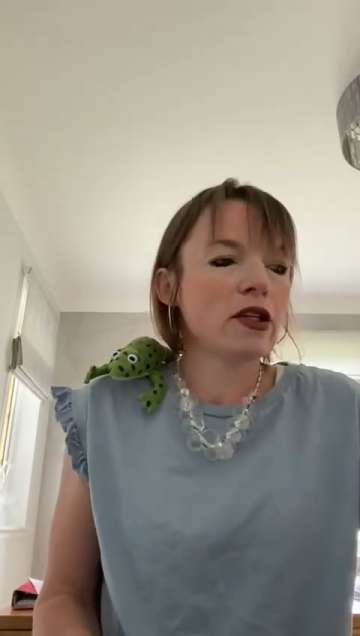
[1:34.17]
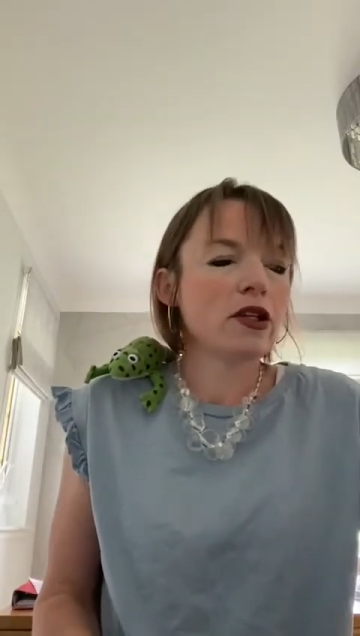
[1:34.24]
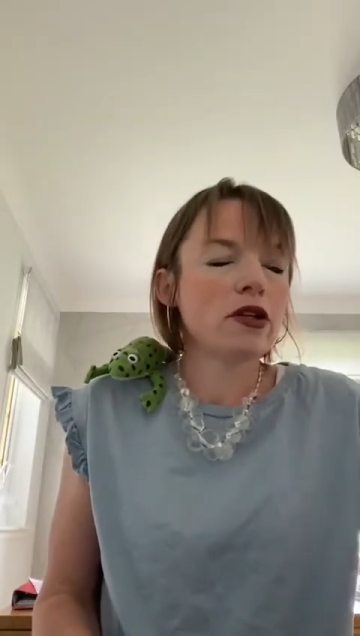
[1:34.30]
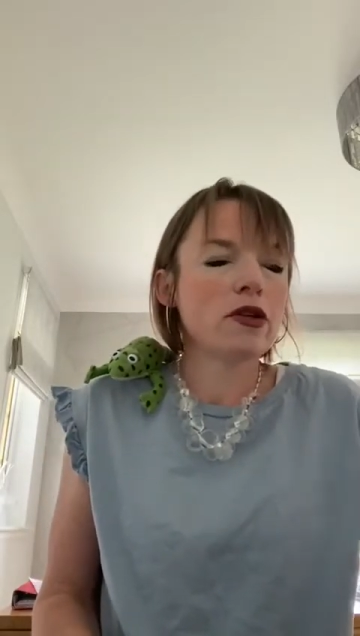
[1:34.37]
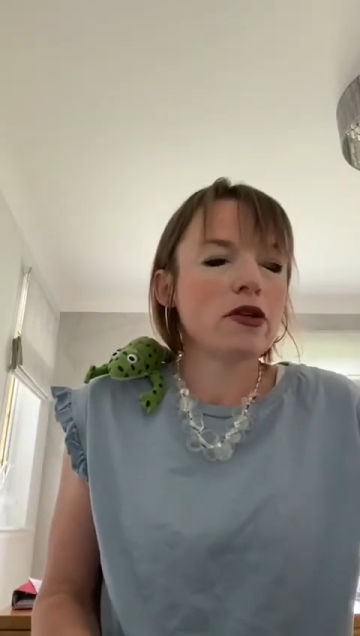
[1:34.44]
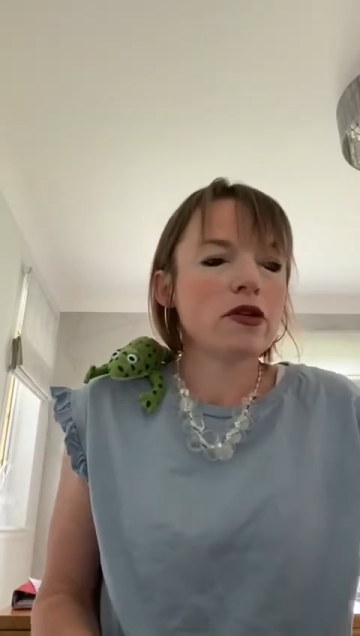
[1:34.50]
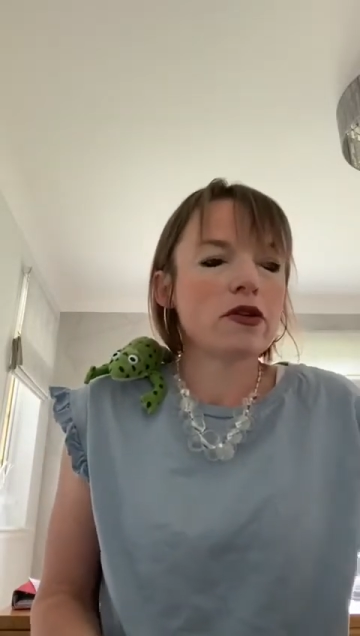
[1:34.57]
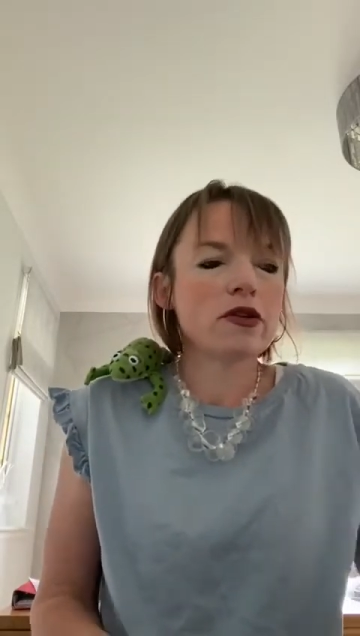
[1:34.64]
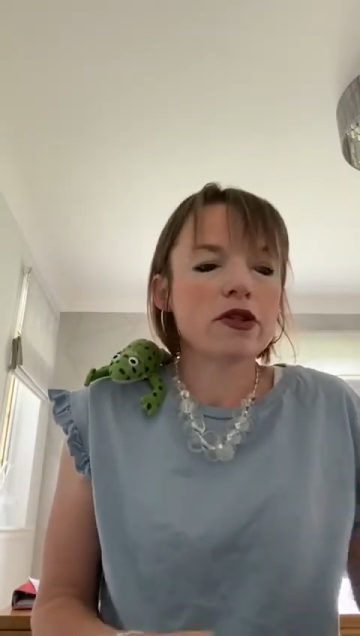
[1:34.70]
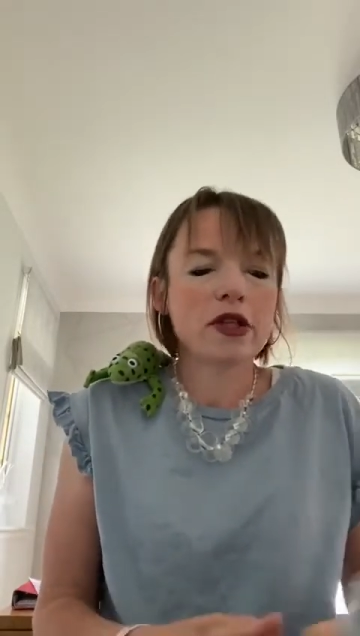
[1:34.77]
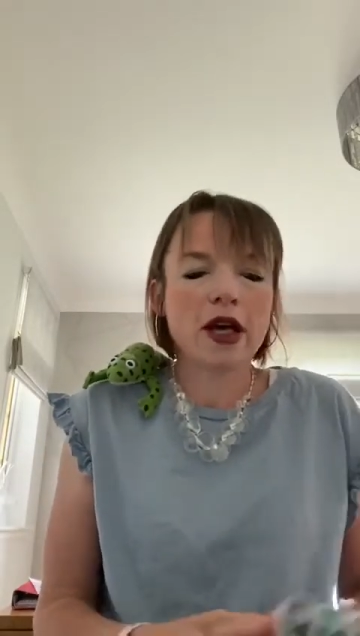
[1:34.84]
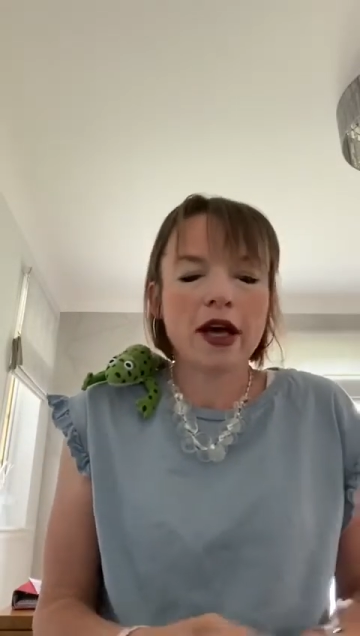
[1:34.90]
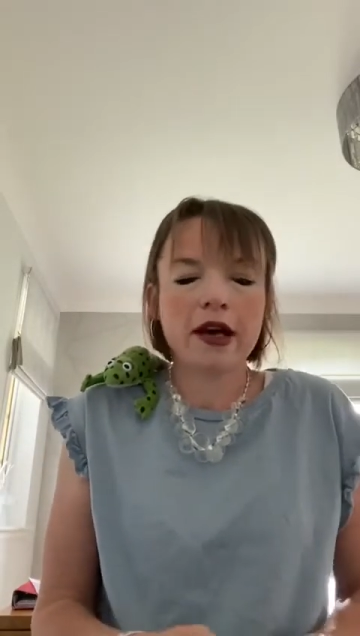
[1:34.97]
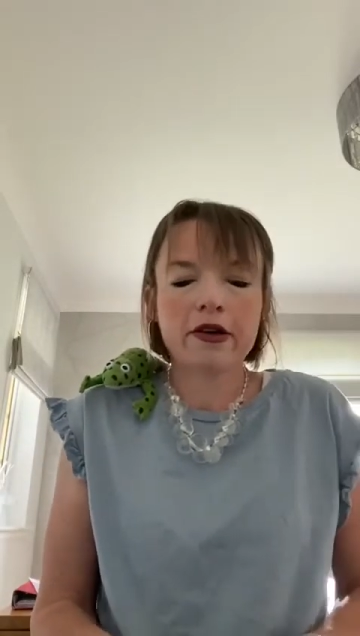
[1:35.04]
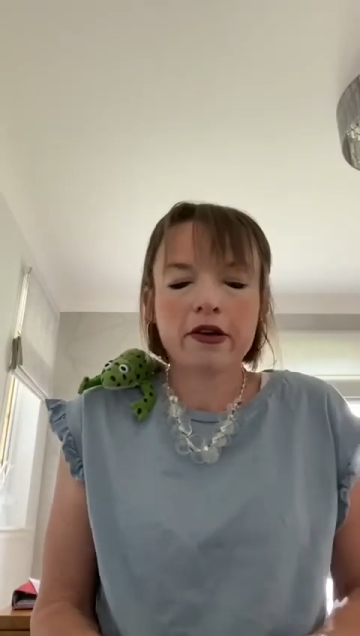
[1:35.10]
use
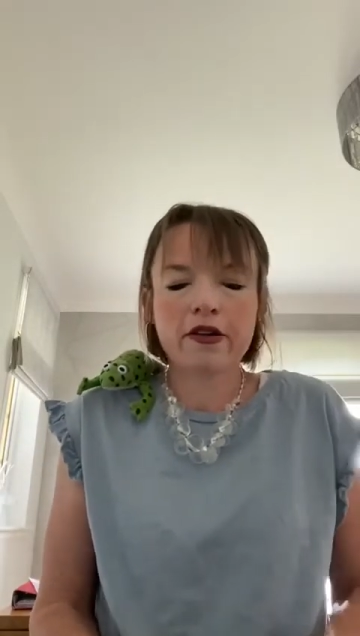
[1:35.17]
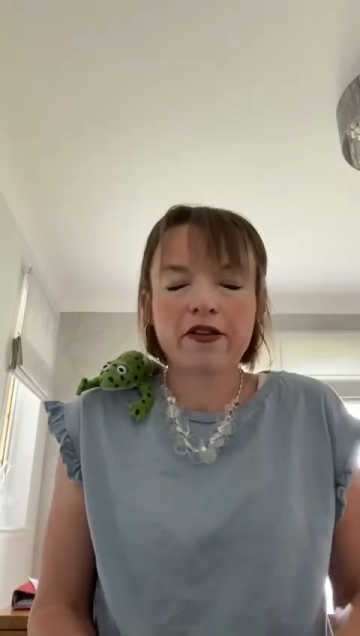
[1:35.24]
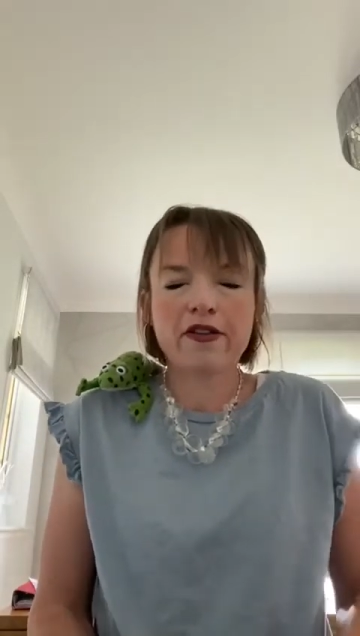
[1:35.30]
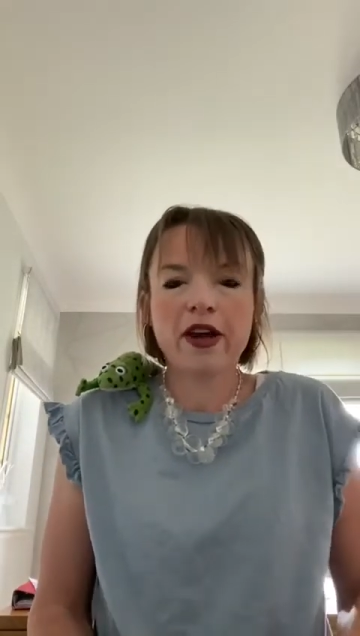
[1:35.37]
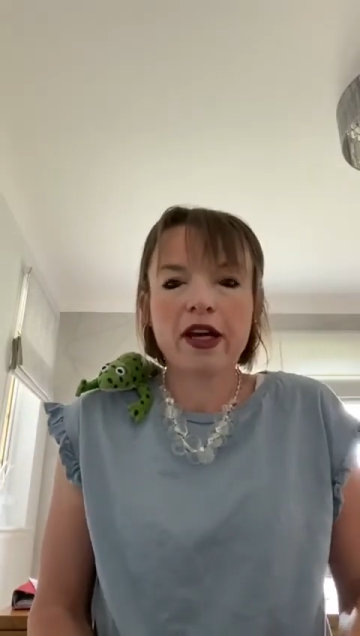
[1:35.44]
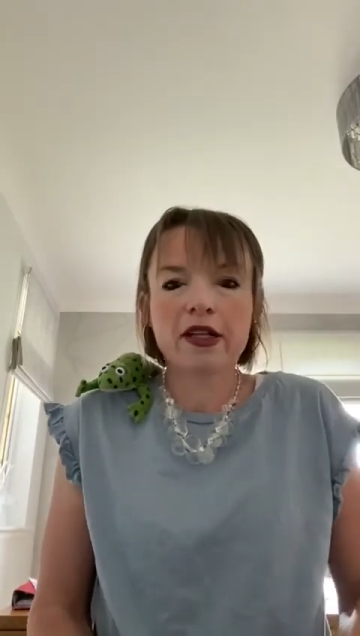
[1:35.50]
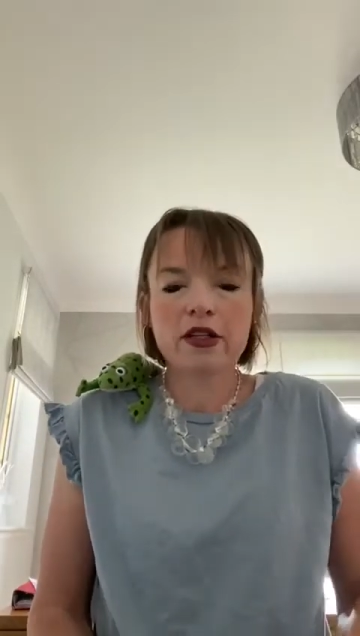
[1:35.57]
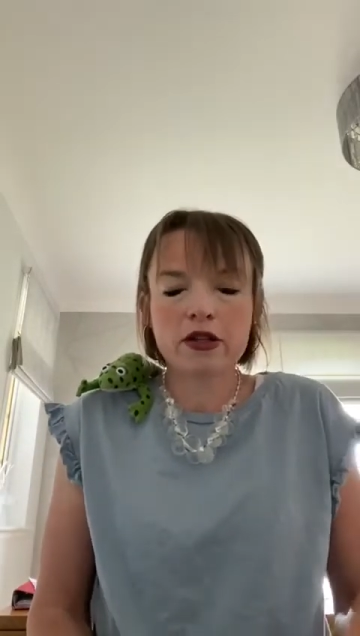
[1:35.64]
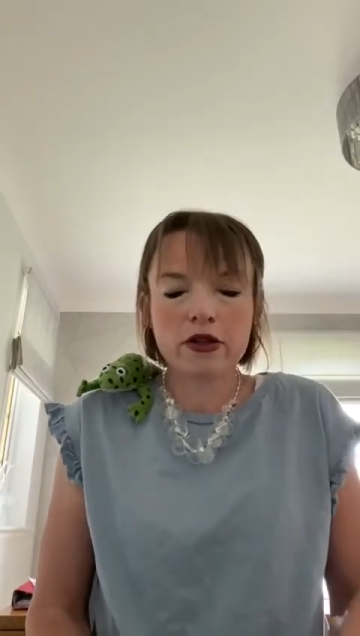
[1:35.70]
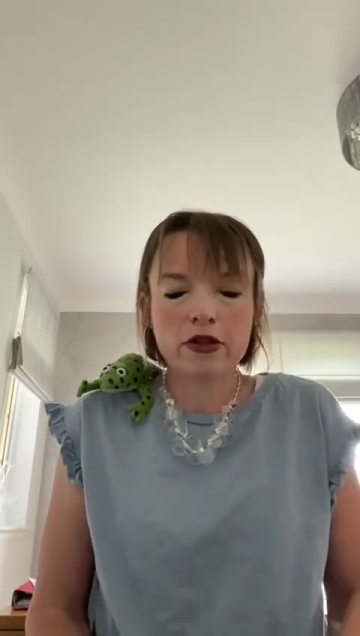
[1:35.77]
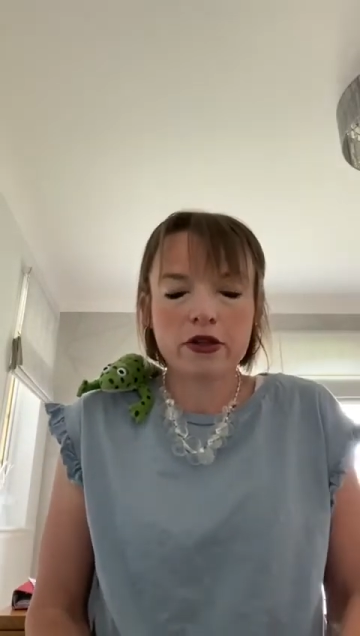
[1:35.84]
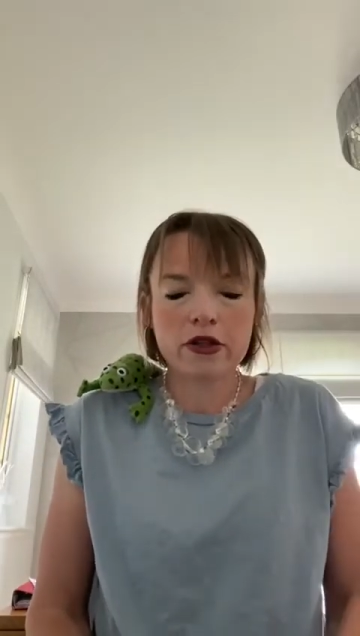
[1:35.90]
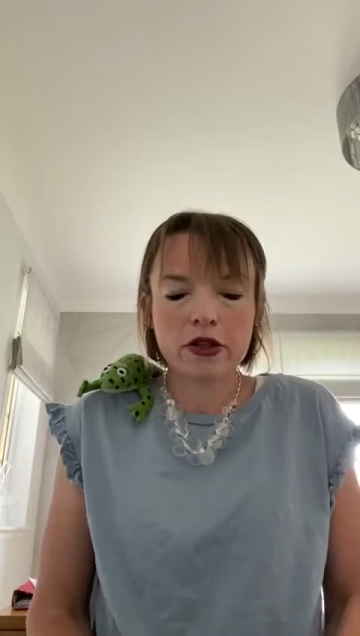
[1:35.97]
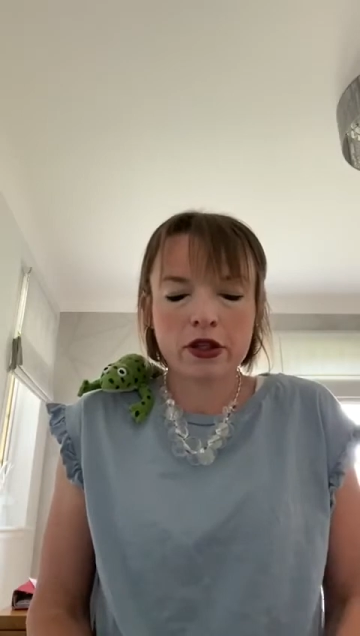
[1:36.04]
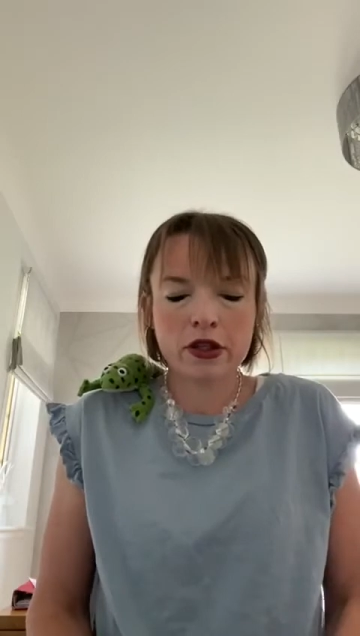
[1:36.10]
our Fred
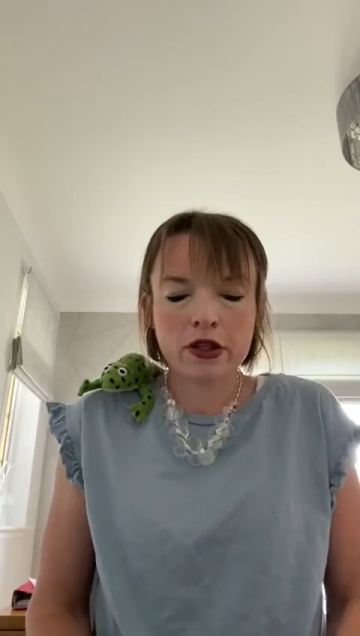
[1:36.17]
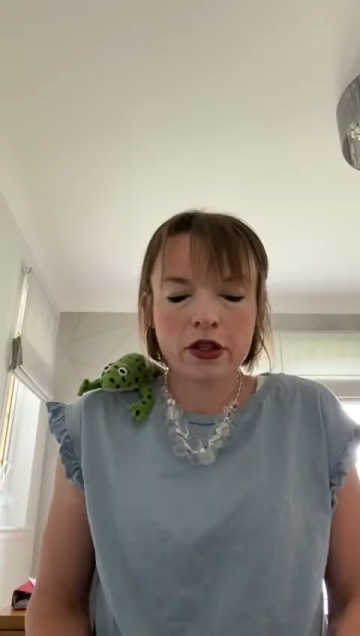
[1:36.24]
talk